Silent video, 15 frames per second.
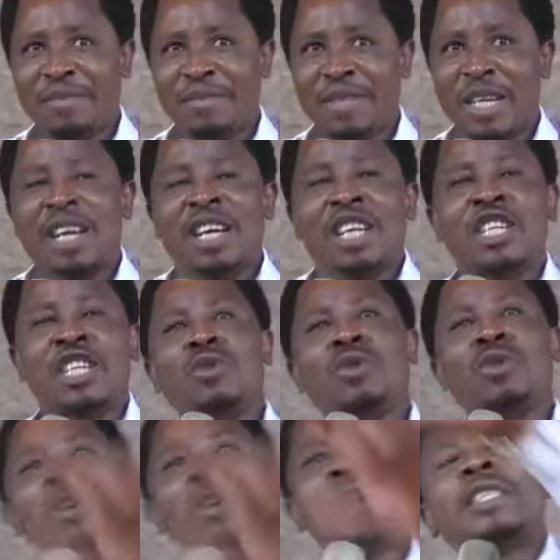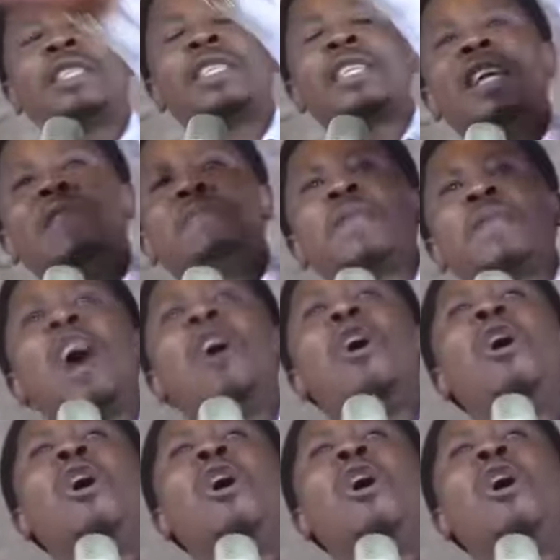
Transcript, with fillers: She could not sleep the whole